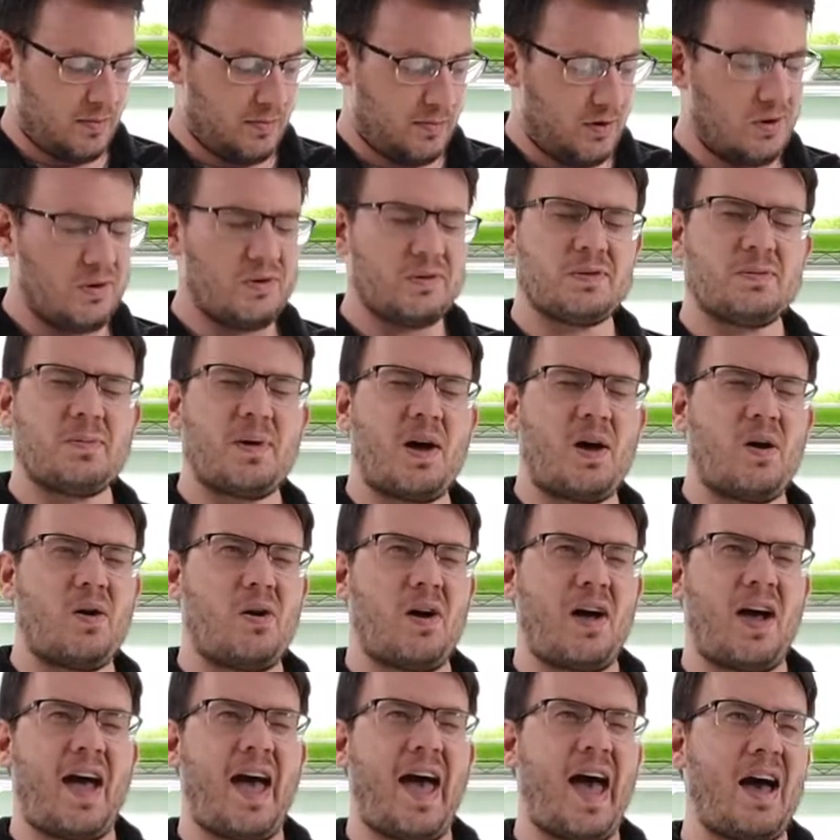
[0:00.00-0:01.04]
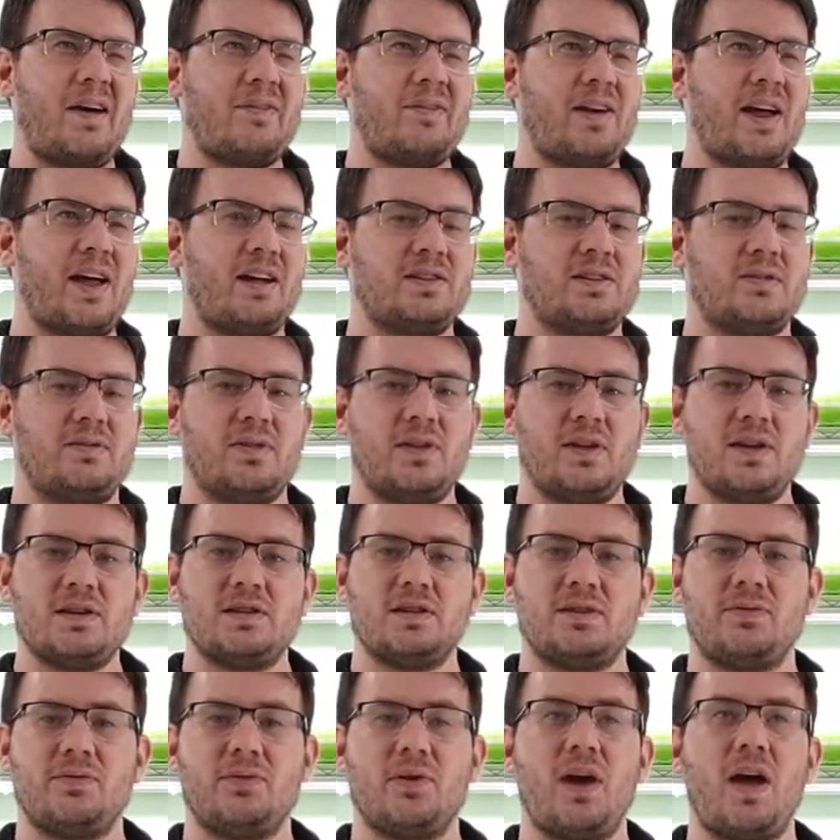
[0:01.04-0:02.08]
Use about half an ounce of
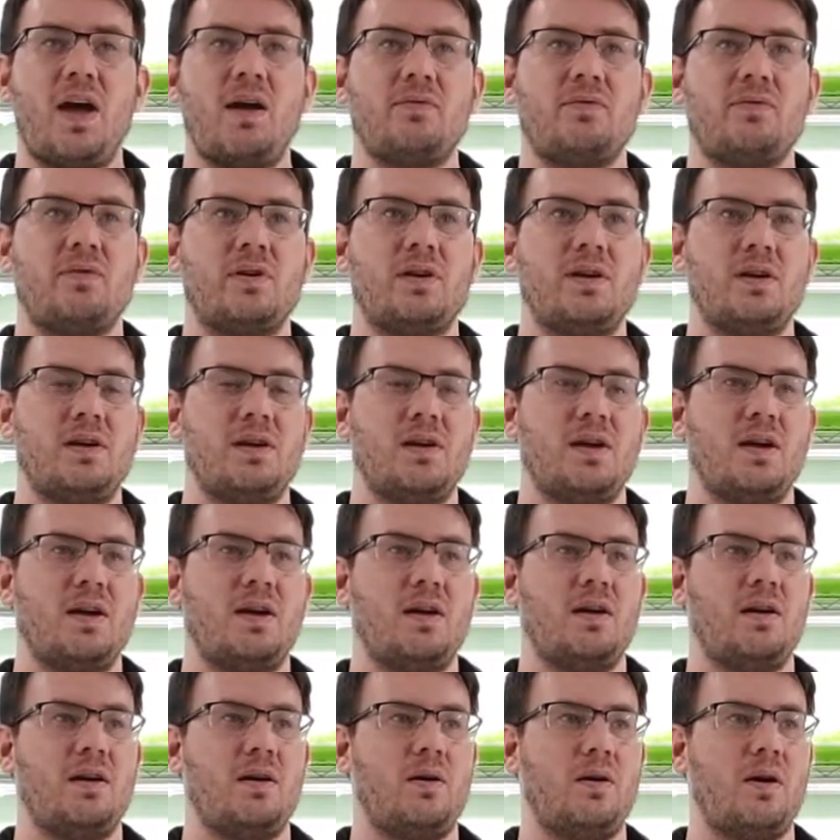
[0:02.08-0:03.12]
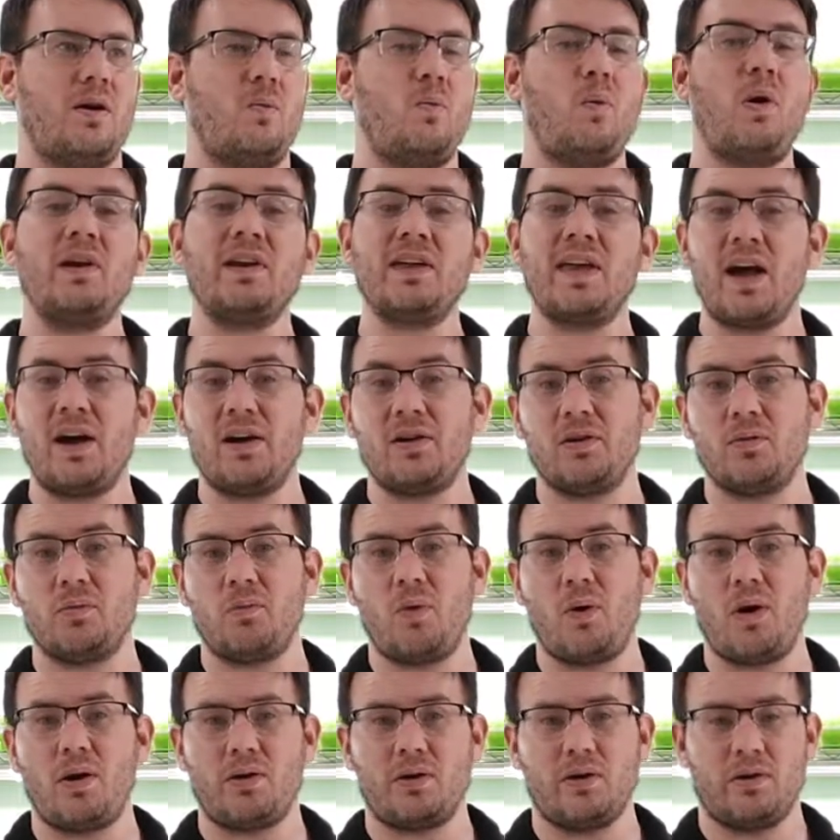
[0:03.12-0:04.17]
this for every 1 gallon
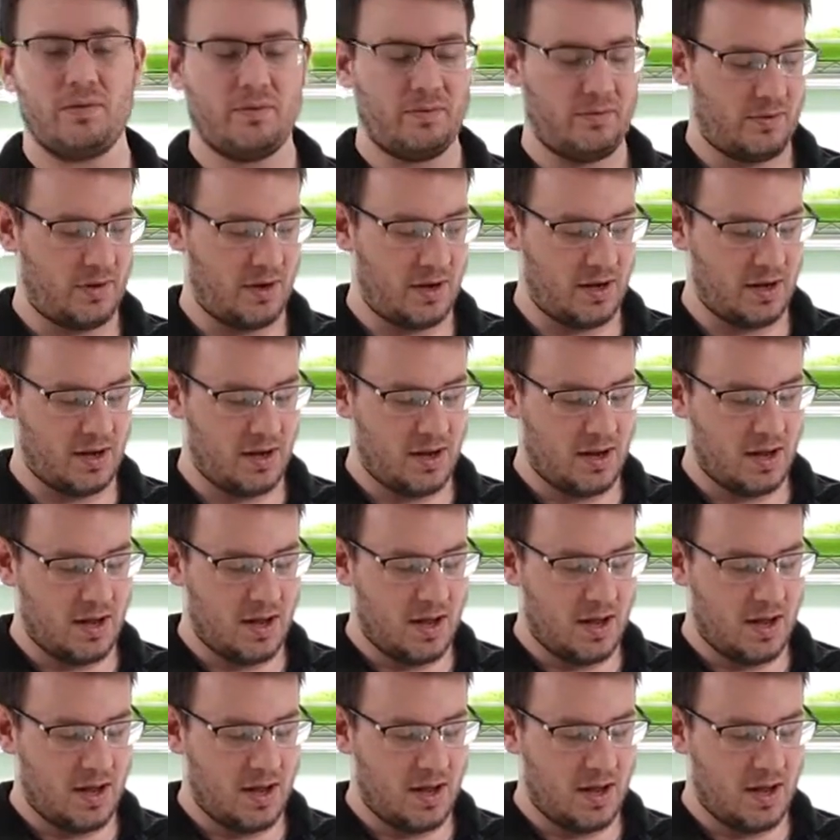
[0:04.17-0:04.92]
of water, right?